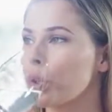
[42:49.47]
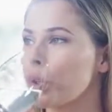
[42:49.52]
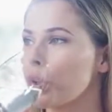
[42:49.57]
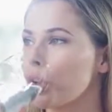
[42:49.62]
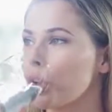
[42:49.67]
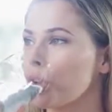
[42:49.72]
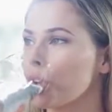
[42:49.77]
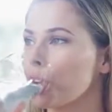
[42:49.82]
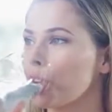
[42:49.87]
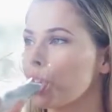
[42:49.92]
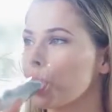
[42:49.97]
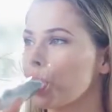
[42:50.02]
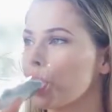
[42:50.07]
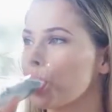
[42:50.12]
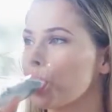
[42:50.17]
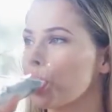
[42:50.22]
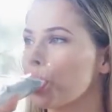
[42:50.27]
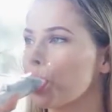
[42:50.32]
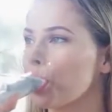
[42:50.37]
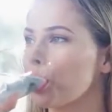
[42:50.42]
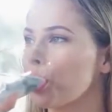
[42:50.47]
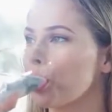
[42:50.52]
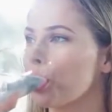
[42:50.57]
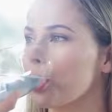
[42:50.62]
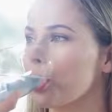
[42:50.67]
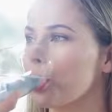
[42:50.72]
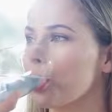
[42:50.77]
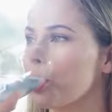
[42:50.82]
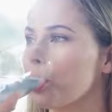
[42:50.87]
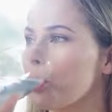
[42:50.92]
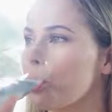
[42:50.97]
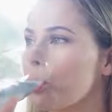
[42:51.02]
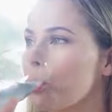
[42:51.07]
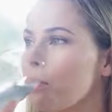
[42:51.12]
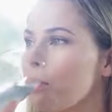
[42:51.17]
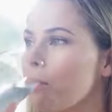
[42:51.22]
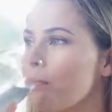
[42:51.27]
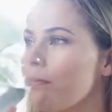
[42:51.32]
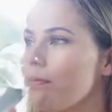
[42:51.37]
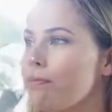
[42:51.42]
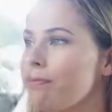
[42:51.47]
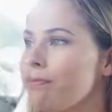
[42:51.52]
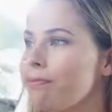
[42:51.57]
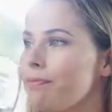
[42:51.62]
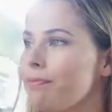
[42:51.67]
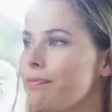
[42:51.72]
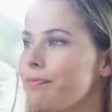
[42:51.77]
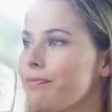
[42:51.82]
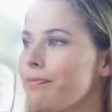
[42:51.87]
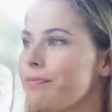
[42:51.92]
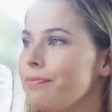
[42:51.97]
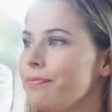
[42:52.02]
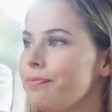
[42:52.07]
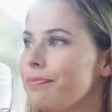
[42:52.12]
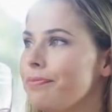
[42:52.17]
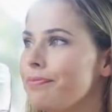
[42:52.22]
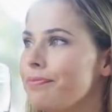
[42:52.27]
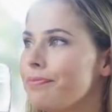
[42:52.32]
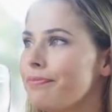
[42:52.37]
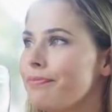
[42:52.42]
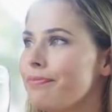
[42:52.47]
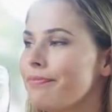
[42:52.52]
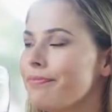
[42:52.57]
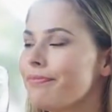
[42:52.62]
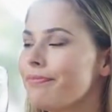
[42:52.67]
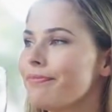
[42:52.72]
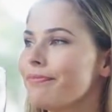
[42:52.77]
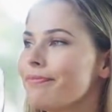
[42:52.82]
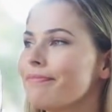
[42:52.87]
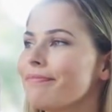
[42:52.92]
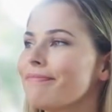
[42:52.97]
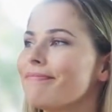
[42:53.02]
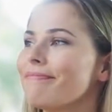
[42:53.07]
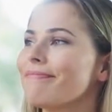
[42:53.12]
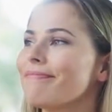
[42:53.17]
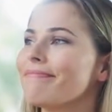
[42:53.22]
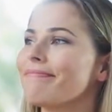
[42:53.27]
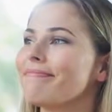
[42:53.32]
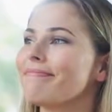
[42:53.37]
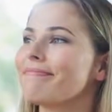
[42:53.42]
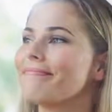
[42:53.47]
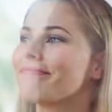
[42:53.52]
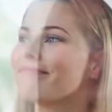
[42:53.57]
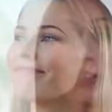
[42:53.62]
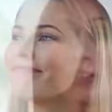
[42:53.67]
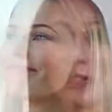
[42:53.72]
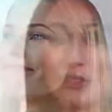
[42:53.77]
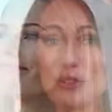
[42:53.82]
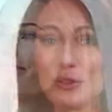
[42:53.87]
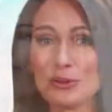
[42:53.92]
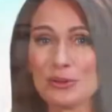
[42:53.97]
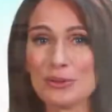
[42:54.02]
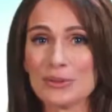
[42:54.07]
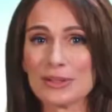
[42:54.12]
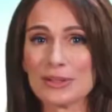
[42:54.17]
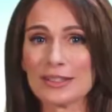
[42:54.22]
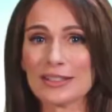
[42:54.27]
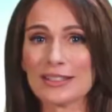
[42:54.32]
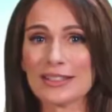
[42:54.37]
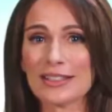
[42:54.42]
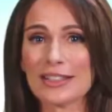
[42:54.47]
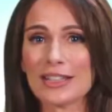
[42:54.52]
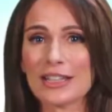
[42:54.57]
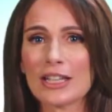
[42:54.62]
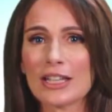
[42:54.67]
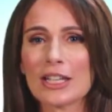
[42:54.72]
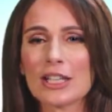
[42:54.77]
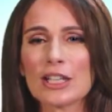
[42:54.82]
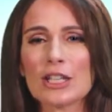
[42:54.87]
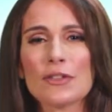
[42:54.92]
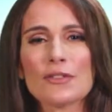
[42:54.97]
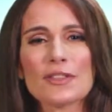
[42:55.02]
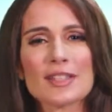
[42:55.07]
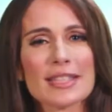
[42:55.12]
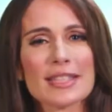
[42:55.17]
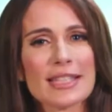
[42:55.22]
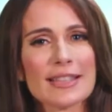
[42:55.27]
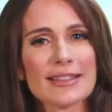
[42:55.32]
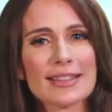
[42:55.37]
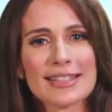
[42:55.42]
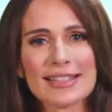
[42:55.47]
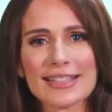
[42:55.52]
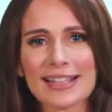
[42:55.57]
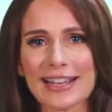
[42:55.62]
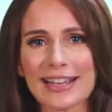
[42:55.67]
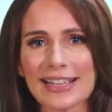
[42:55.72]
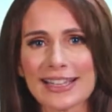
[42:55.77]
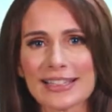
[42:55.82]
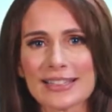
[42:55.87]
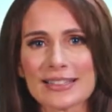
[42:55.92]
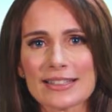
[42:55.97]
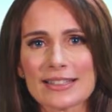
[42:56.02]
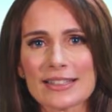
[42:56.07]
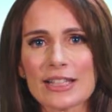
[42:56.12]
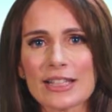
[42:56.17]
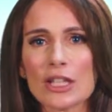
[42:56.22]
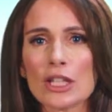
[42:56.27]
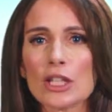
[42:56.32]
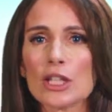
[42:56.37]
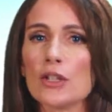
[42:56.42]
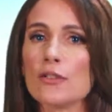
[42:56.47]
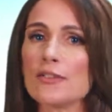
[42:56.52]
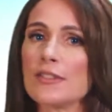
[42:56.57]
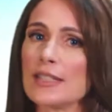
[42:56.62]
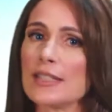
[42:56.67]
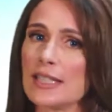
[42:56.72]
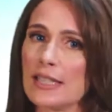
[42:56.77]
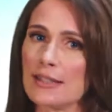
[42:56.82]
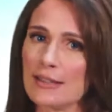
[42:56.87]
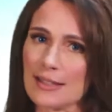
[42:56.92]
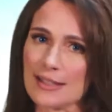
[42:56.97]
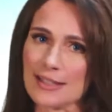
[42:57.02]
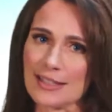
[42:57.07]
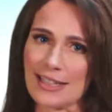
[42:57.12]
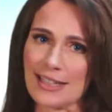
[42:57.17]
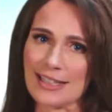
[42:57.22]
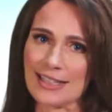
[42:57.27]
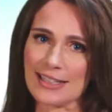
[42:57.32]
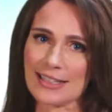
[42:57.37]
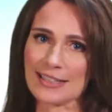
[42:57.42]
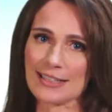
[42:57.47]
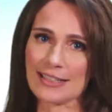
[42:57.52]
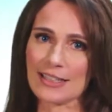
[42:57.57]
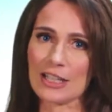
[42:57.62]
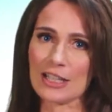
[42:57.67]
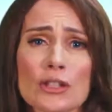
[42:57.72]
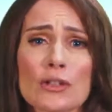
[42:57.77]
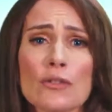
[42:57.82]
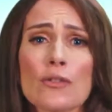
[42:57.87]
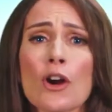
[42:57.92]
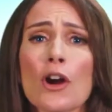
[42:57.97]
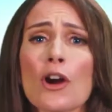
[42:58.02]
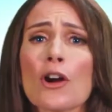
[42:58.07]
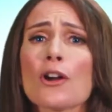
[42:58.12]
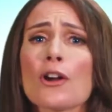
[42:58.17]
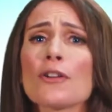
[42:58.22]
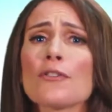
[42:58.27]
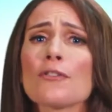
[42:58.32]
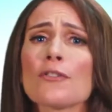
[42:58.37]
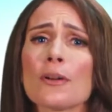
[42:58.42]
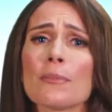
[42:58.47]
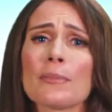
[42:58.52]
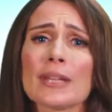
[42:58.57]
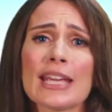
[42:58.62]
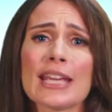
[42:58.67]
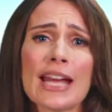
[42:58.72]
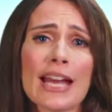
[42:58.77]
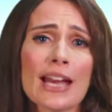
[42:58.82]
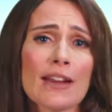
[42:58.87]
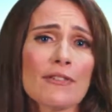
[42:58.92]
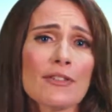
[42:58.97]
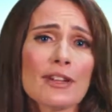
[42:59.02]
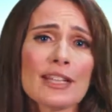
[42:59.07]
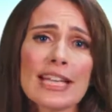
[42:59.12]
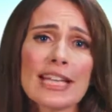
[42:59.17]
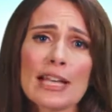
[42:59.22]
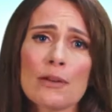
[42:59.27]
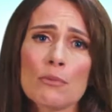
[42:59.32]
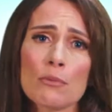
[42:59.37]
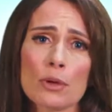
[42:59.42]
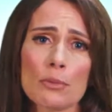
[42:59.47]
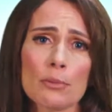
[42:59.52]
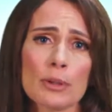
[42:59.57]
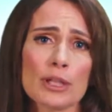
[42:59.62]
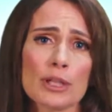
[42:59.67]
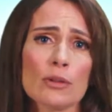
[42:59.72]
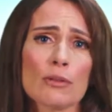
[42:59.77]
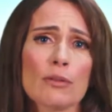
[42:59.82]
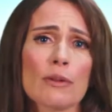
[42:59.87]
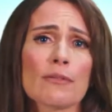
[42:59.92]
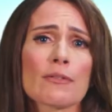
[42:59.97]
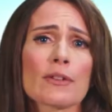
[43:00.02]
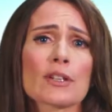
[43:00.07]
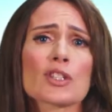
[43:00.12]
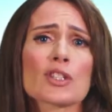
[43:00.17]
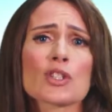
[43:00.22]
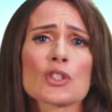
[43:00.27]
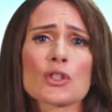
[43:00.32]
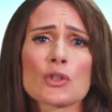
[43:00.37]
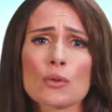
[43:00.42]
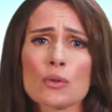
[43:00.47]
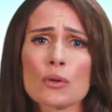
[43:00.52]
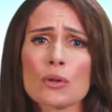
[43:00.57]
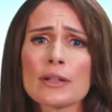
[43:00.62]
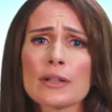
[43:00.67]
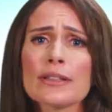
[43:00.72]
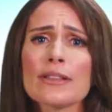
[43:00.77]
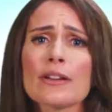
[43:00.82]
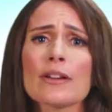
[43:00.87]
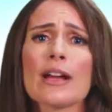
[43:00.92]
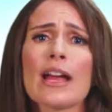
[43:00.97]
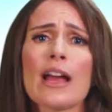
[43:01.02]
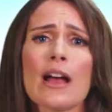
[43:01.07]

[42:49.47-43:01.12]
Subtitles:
for life. Still though, isn't it nice knowing that you have nothing to lose? You've seen the science, you've seen the studies, you've heard from the everyday women who have restored their